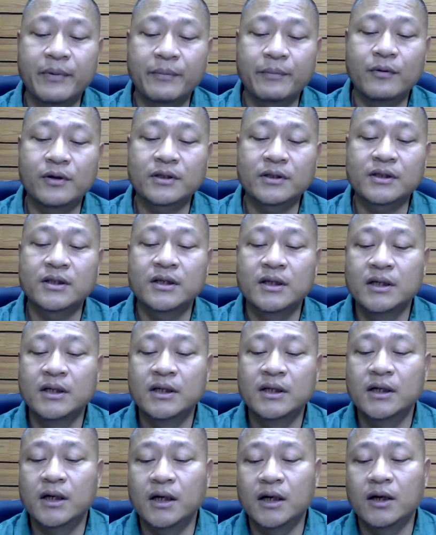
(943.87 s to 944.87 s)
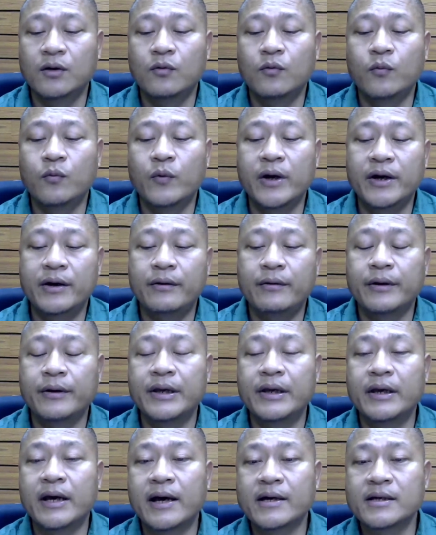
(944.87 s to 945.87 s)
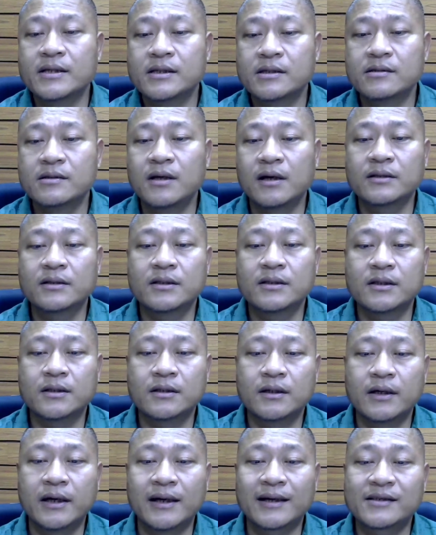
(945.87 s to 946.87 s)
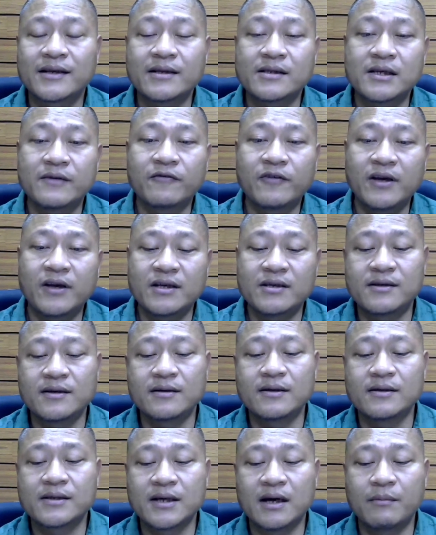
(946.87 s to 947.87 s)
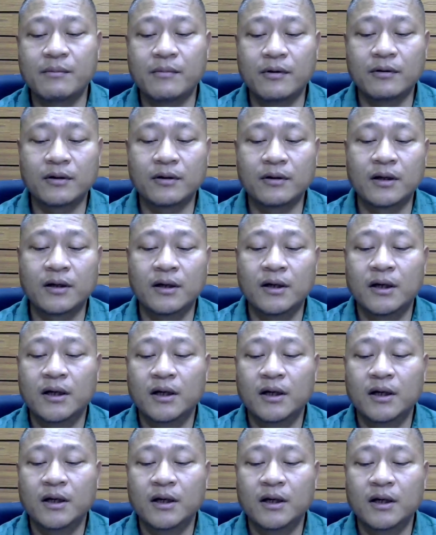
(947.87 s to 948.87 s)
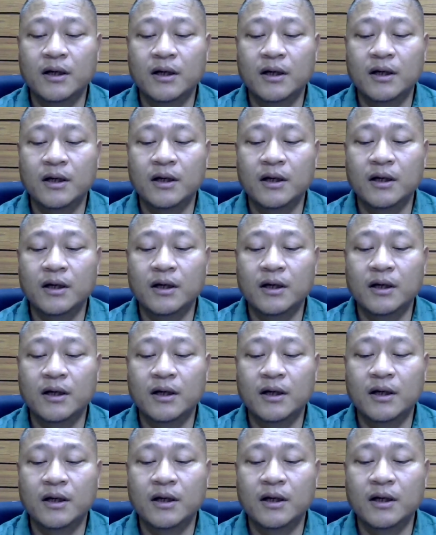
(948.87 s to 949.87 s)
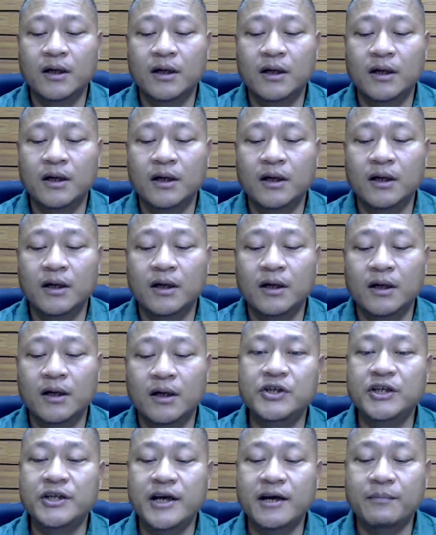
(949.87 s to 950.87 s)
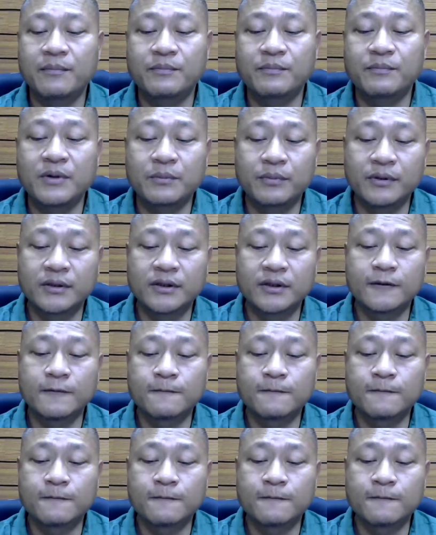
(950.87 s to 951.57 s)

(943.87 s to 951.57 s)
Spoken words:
where he has done an extensive case studies among New Guinea people.